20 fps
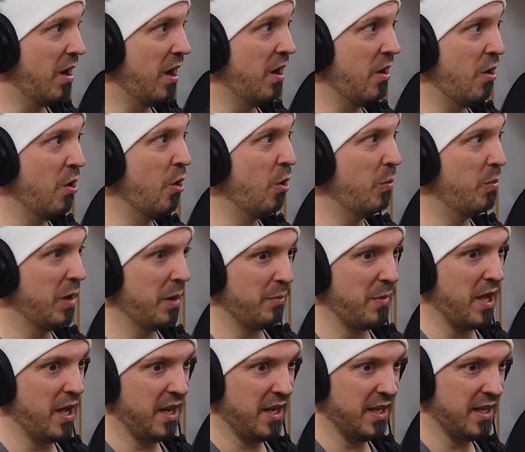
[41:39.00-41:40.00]
I hope
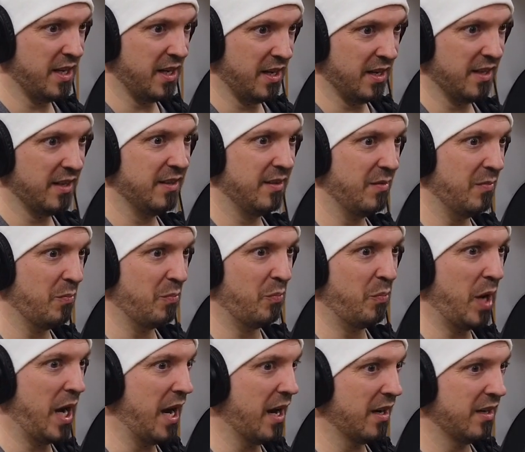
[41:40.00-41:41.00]
I'm not in a
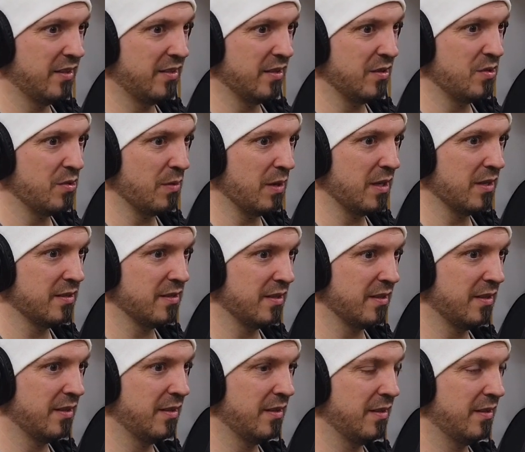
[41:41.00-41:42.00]
back
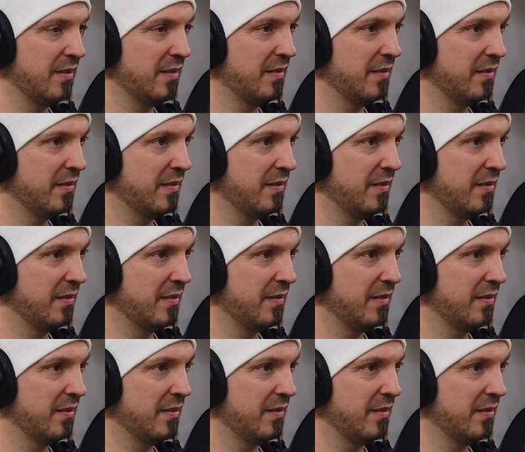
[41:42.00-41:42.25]
situation.